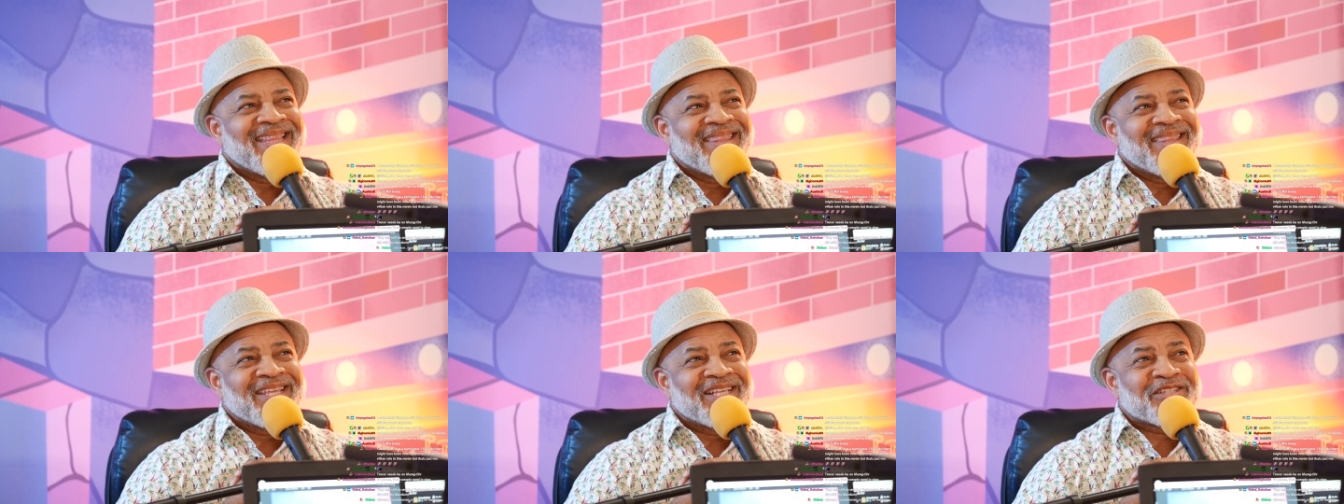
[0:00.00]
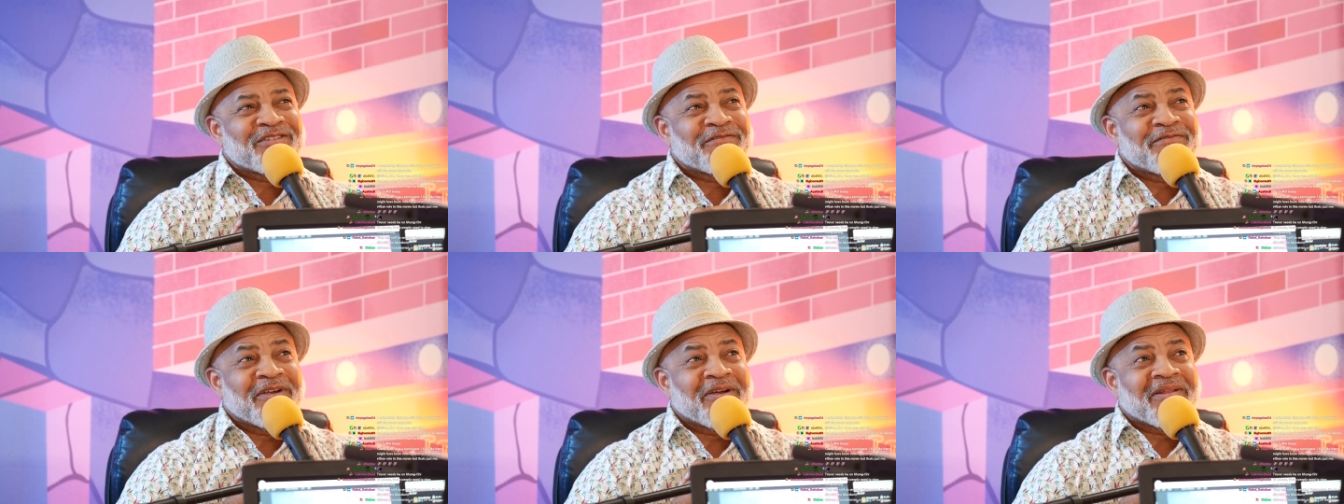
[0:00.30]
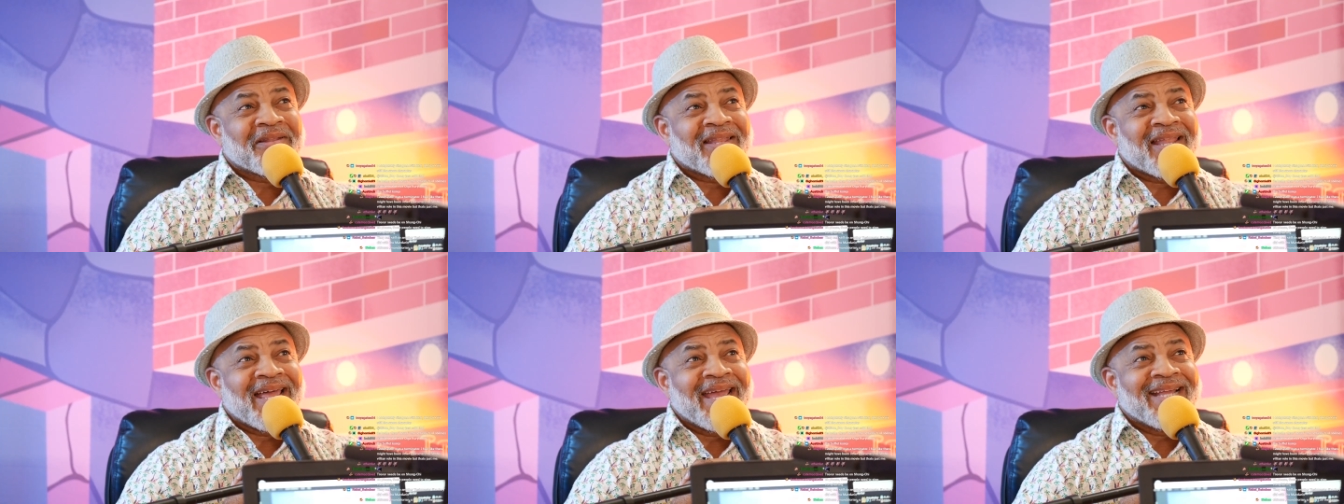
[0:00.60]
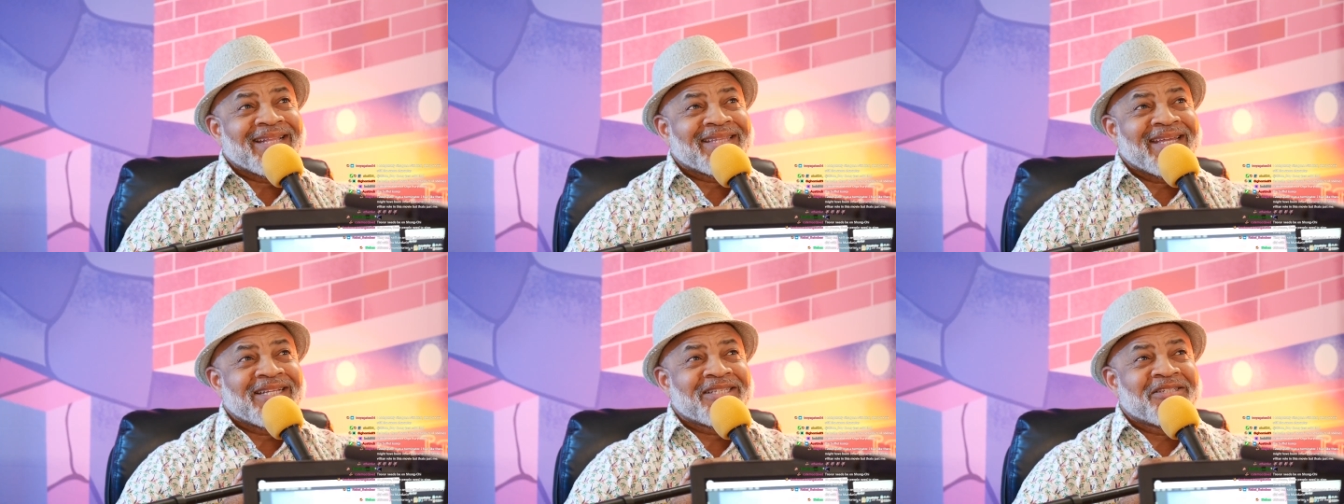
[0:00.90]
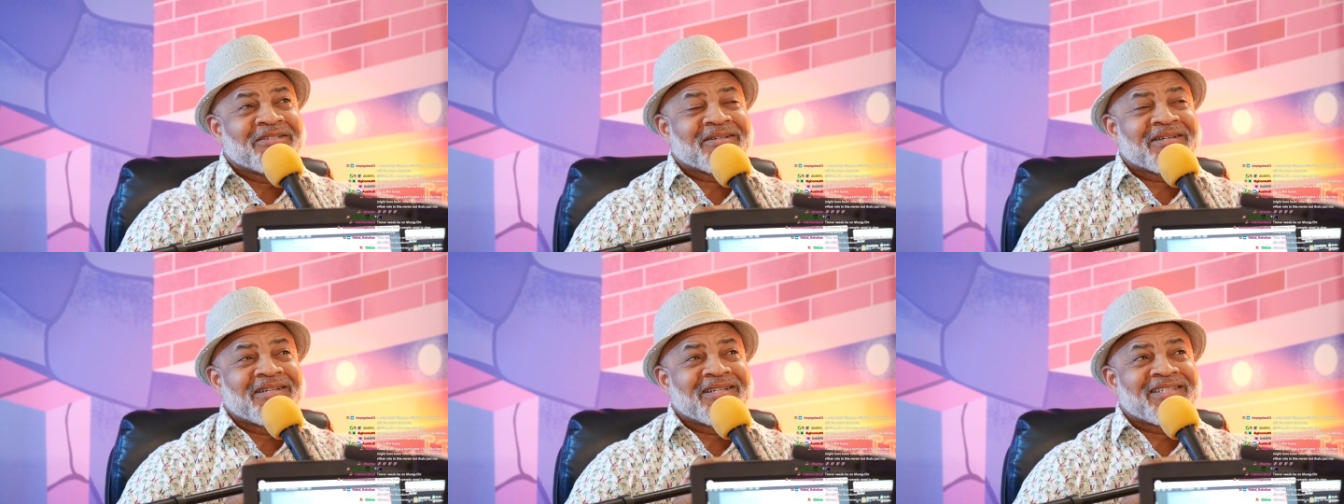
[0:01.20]
and this felt like they
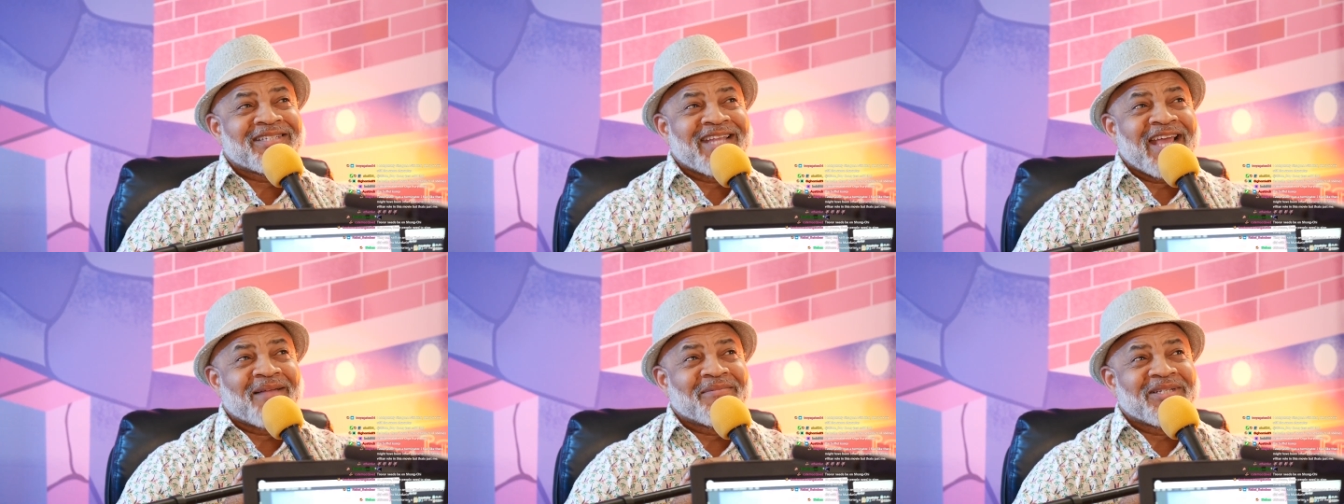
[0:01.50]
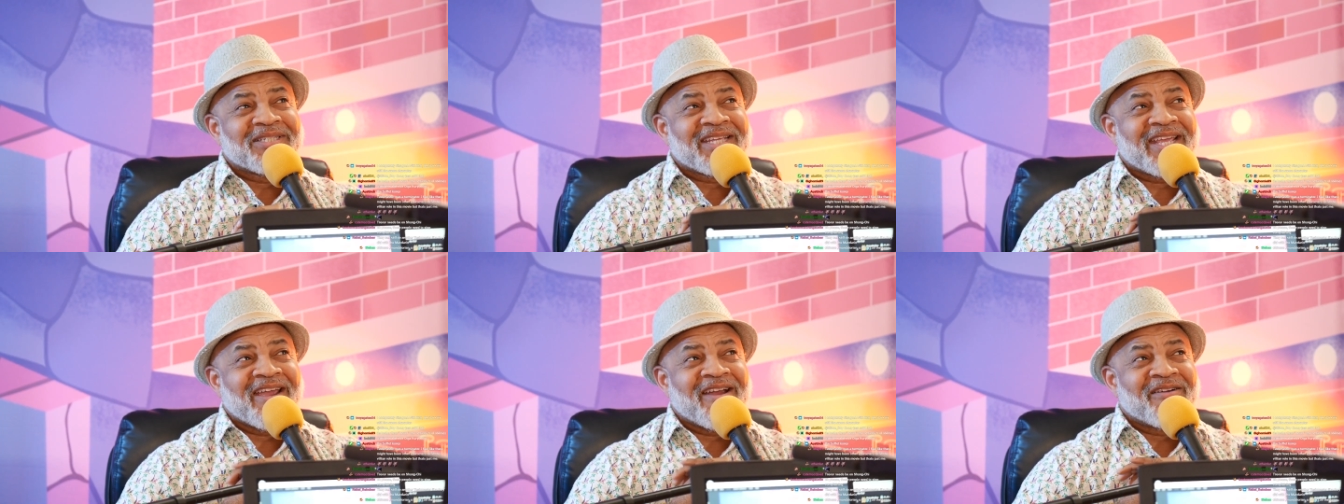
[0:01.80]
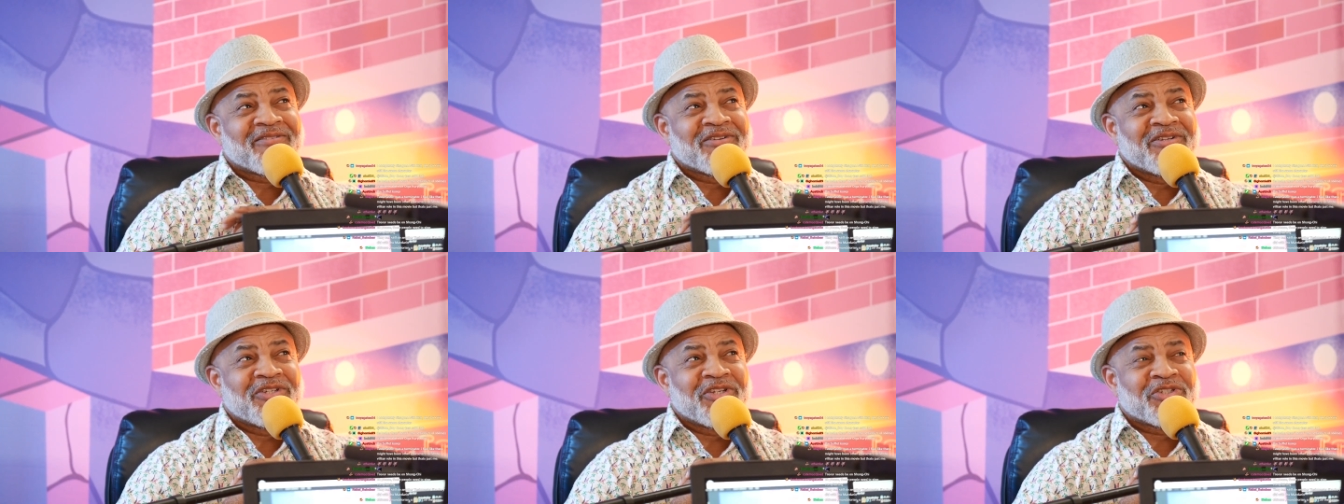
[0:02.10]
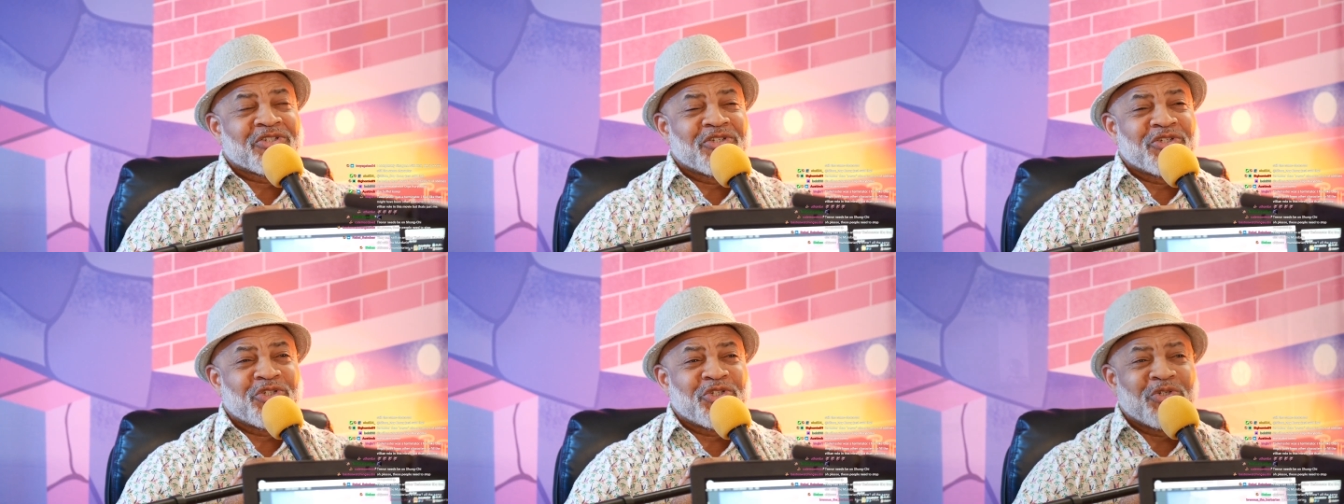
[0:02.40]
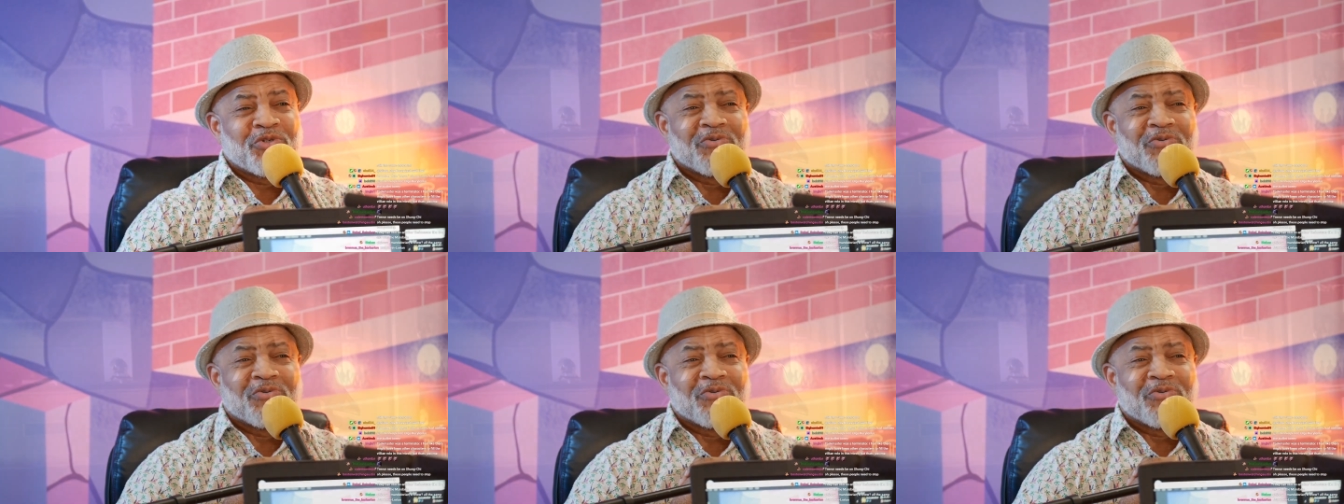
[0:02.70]
took an established character just to